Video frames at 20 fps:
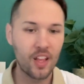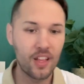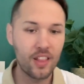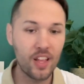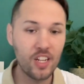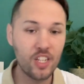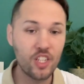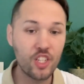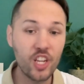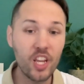
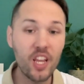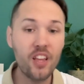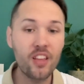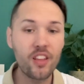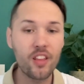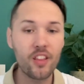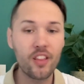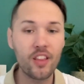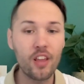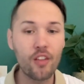That
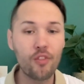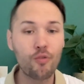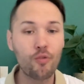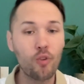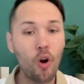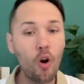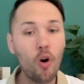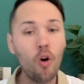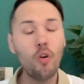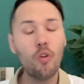Jesus, his
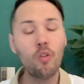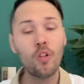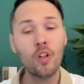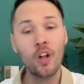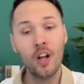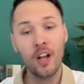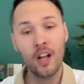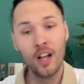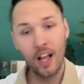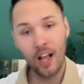role
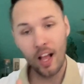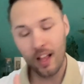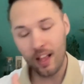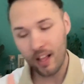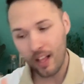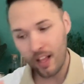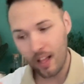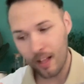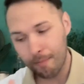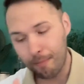
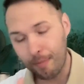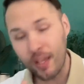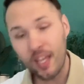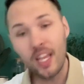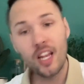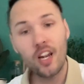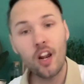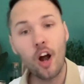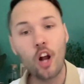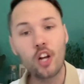
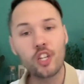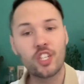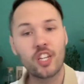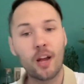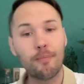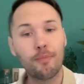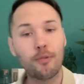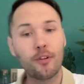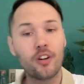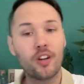being our
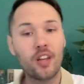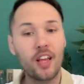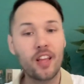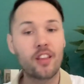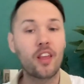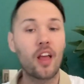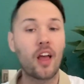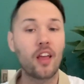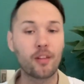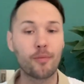shepherd,
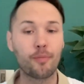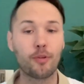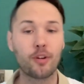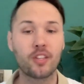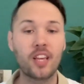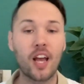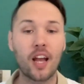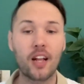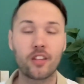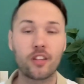is as a
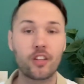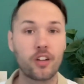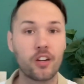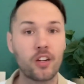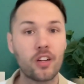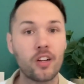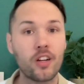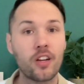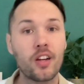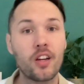
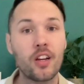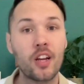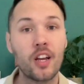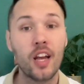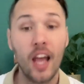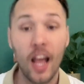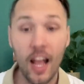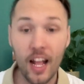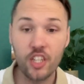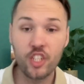protector.
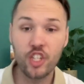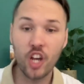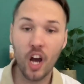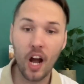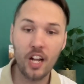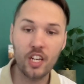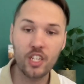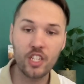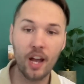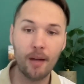In
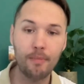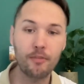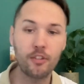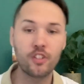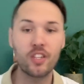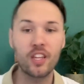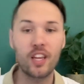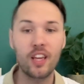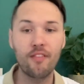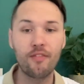John chapter
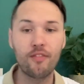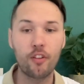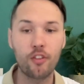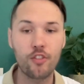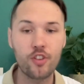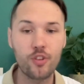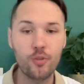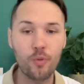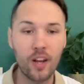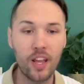10,
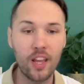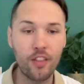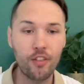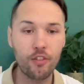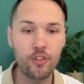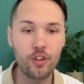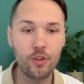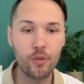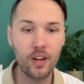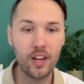verse 28
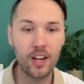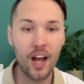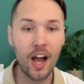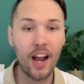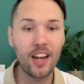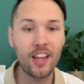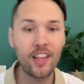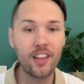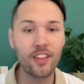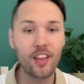through
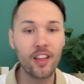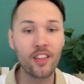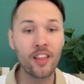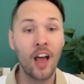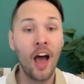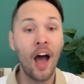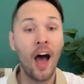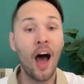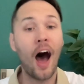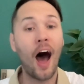29, he says,
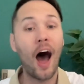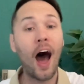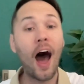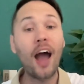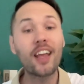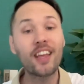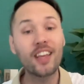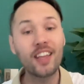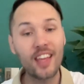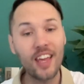
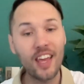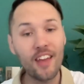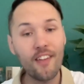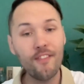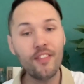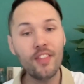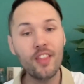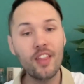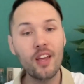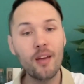I
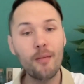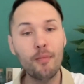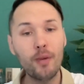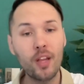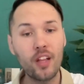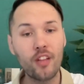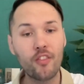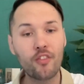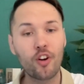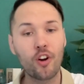give them
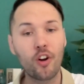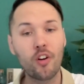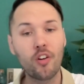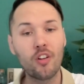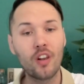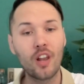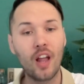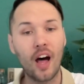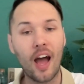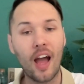
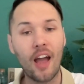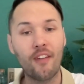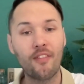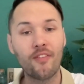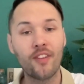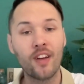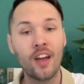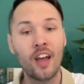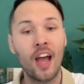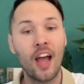eternal
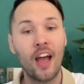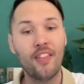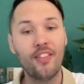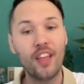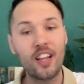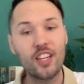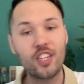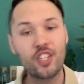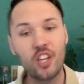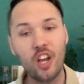life and
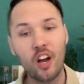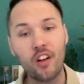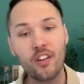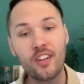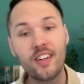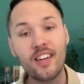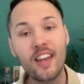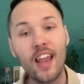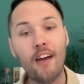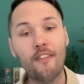they shall
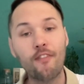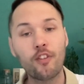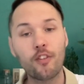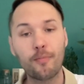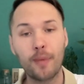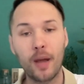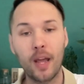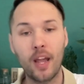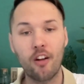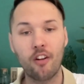never
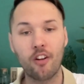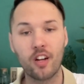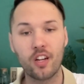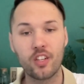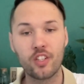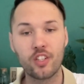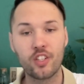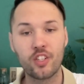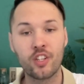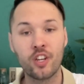
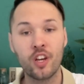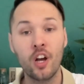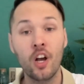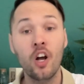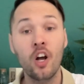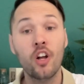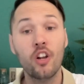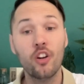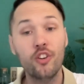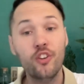perish.
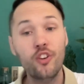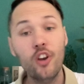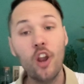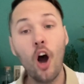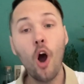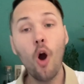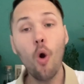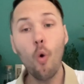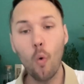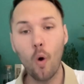
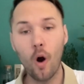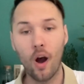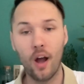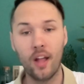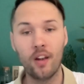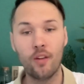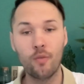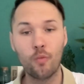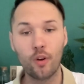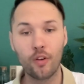No
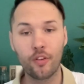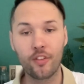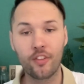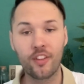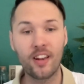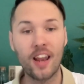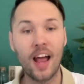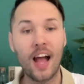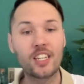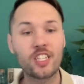one will
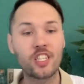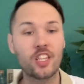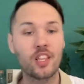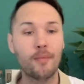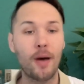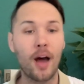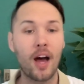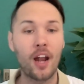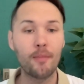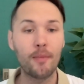snatch them
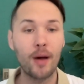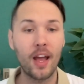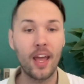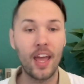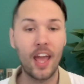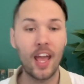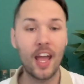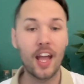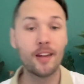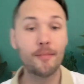out of my
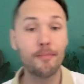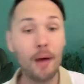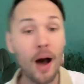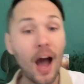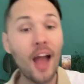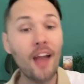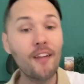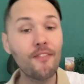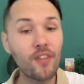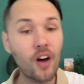hand.
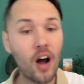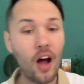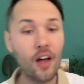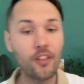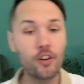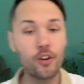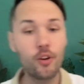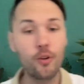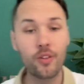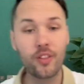My
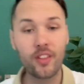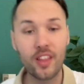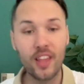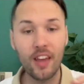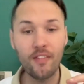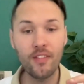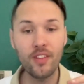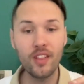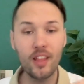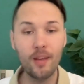Father who has
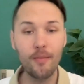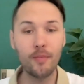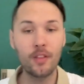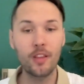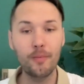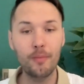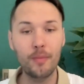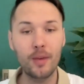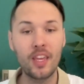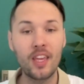given them
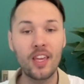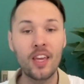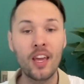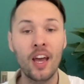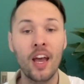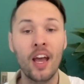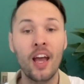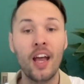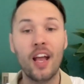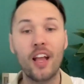to me
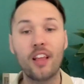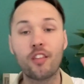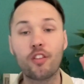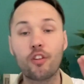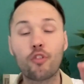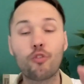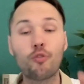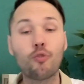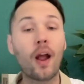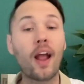is
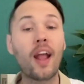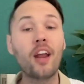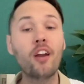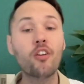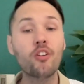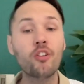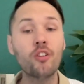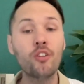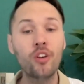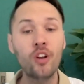
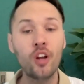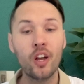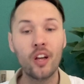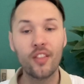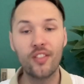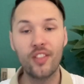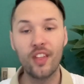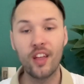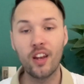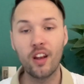greater
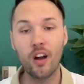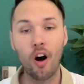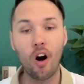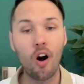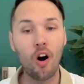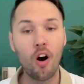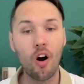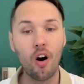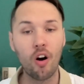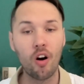than
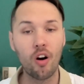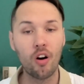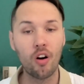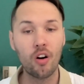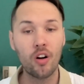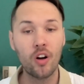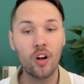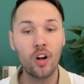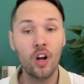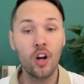
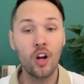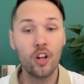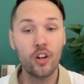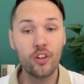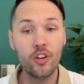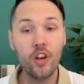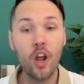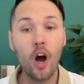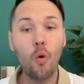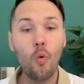all.
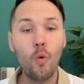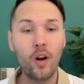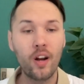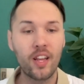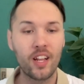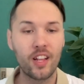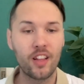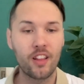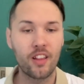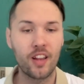No one
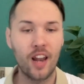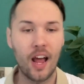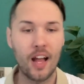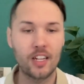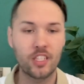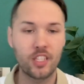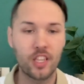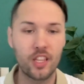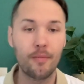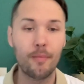can
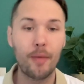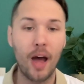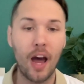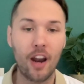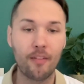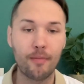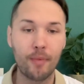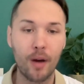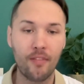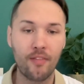snatch them
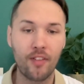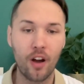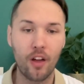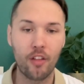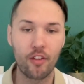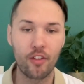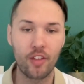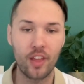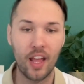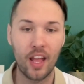out of my
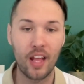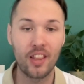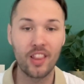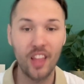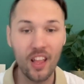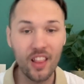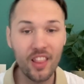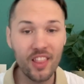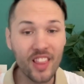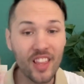Father's hand.
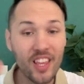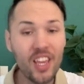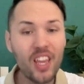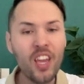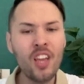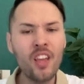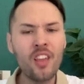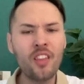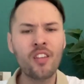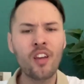That
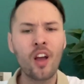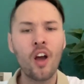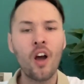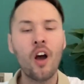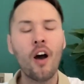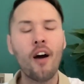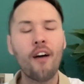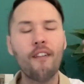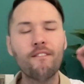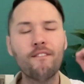these
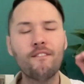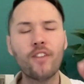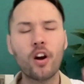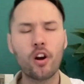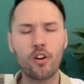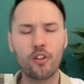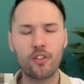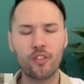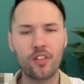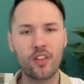
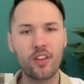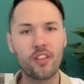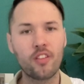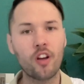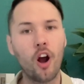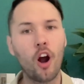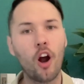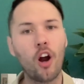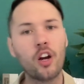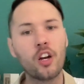verses
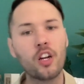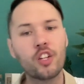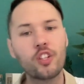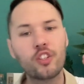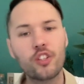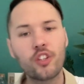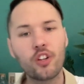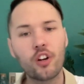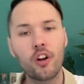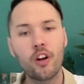are an
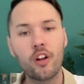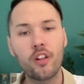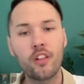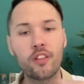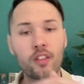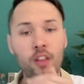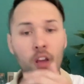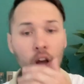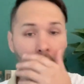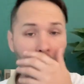
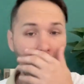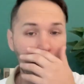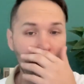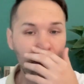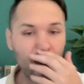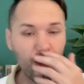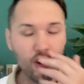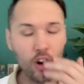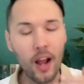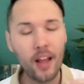assurance
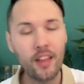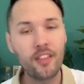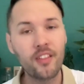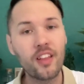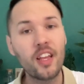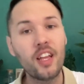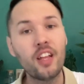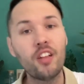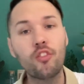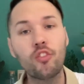of
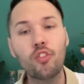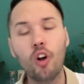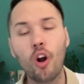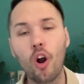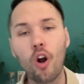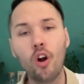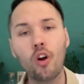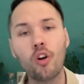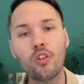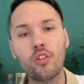Christ's
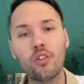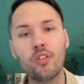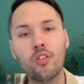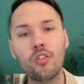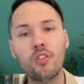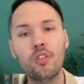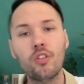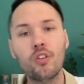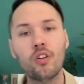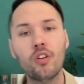
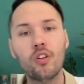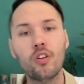eternal